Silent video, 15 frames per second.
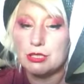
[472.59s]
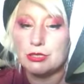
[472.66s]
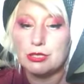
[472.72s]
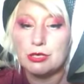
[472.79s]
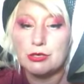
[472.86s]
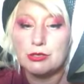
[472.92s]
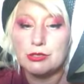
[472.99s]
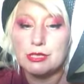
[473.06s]

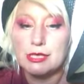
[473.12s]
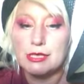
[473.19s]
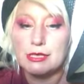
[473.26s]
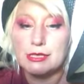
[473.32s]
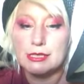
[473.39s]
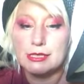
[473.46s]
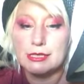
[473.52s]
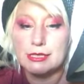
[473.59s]
those
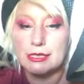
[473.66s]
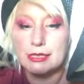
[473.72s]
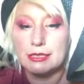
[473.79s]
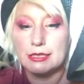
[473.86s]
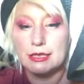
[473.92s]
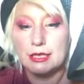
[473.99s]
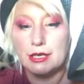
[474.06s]
assisting the